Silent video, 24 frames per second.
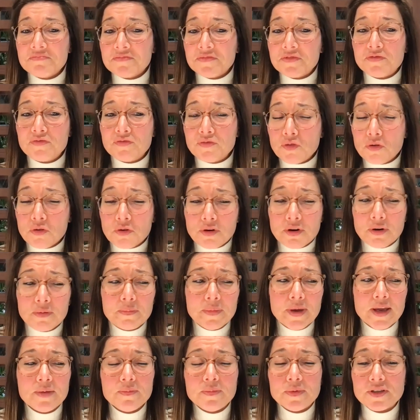four,
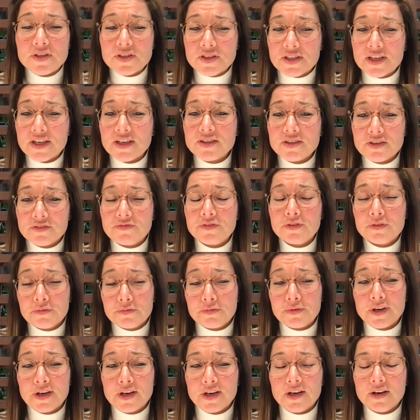maybe six, if you're
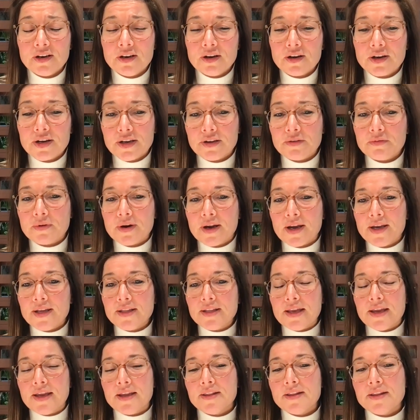really lucky,
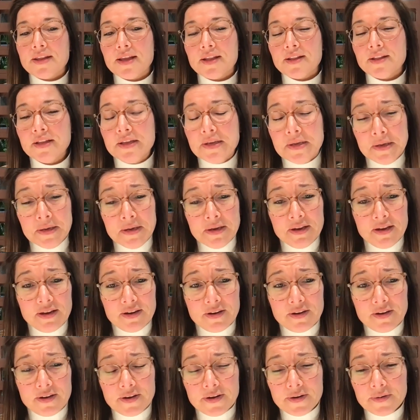right? And then
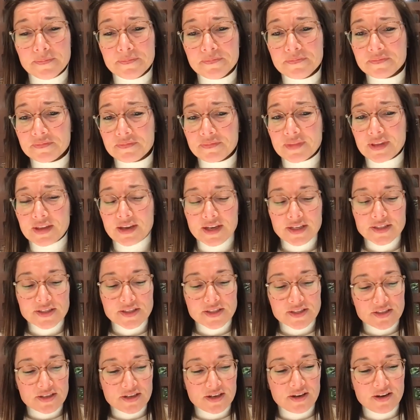um,
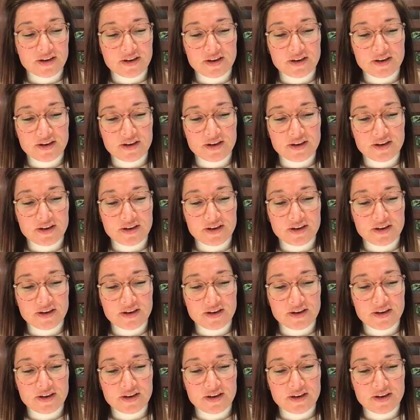it's,